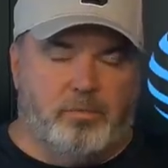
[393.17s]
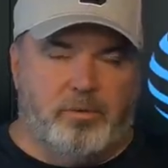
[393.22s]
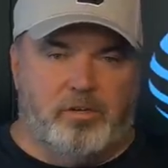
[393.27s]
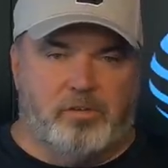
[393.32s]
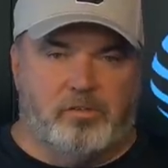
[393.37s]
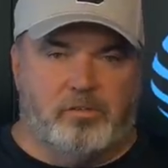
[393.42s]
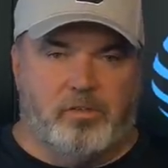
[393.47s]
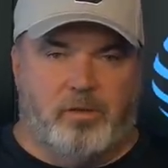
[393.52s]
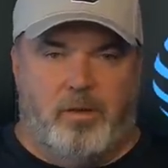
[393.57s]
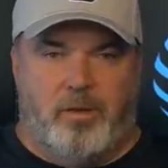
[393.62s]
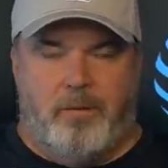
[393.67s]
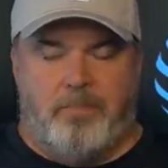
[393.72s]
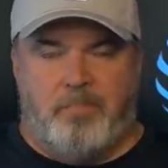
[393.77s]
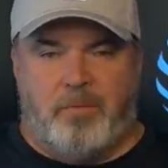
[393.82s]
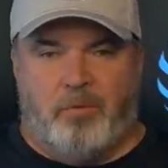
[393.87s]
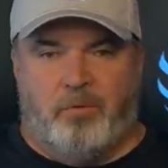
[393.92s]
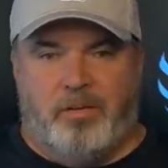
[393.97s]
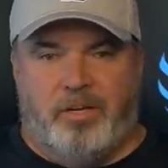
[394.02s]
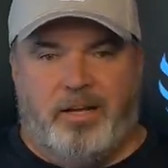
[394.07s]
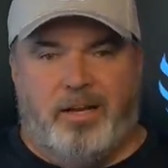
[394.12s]
I mean, there's
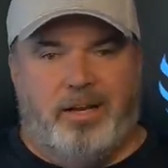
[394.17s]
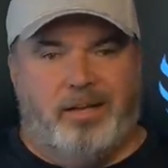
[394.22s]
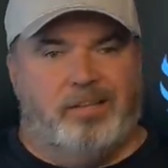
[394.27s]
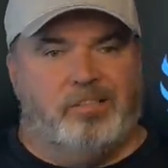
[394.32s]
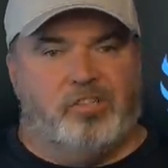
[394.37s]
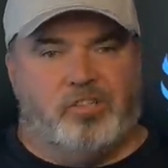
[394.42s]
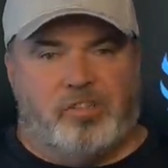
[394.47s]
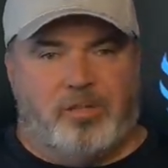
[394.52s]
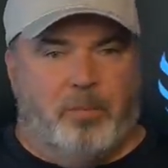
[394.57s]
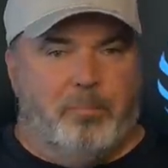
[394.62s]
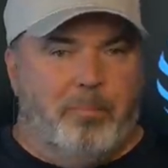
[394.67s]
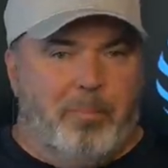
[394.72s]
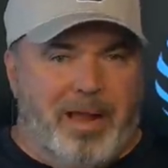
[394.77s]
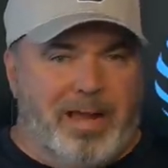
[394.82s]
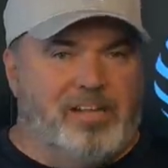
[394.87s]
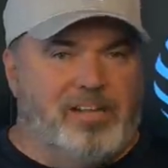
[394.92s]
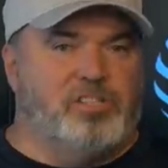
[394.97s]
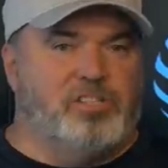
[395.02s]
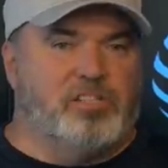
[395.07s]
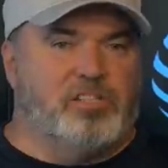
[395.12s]
when you get in just the
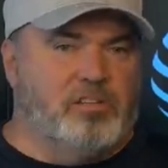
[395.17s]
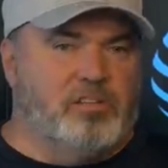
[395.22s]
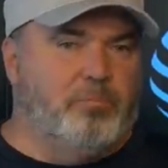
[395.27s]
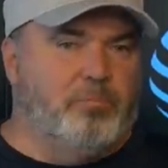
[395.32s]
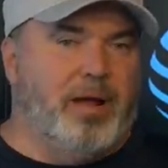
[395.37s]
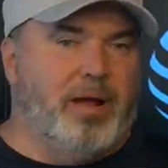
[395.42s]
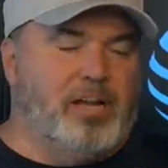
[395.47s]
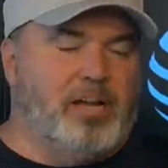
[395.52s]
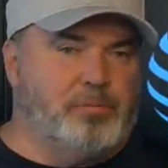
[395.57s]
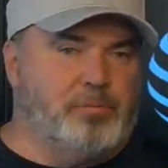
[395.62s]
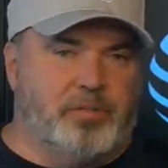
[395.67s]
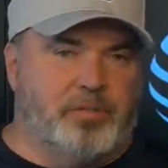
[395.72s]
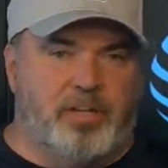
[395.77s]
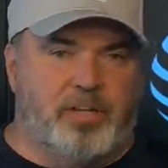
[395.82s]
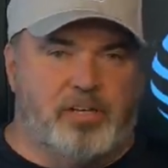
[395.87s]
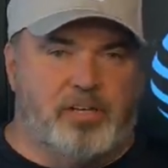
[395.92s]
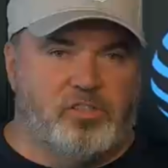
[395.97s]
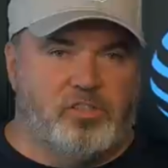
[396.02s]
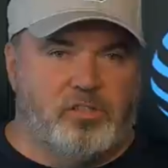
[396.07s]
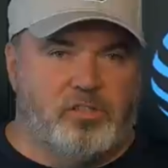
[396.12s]
basics of pass
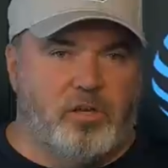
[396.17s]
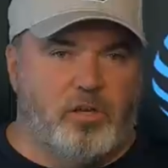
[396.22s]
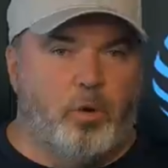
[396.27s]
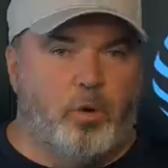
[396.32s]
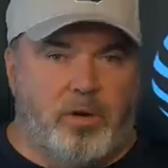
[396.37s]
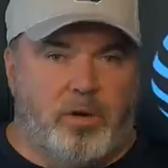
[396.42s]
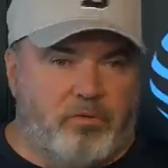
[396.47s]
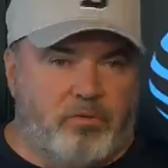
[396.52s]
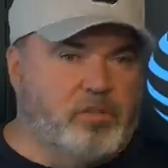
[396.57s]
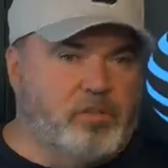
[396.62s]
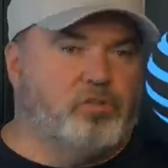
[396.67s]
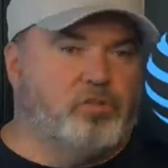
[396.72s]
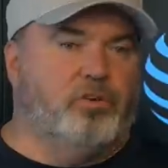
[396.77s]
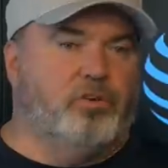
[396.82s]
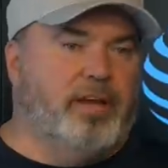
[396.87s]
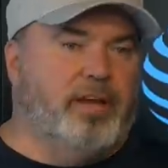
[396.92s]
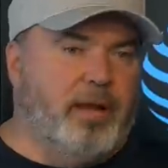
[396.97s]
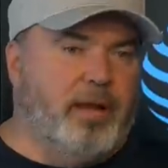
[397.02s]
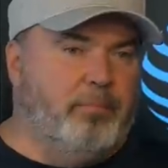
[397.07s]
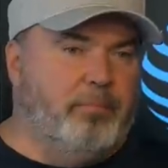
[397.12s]
protection, nobody runs
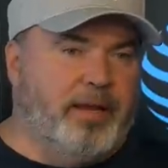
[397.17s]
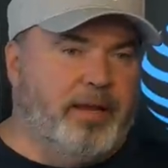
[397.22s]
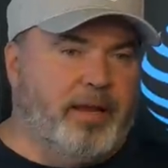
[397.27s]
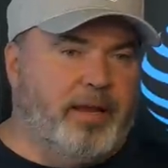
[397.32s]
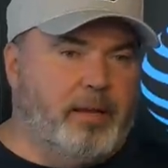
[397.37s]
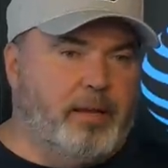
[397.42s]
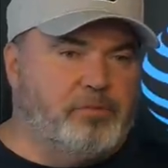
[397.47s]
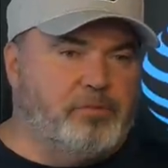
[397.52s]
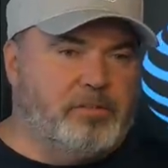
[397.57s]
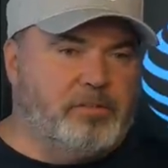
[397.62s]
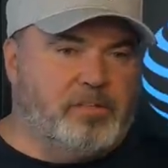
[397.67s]
through the A and B gaps.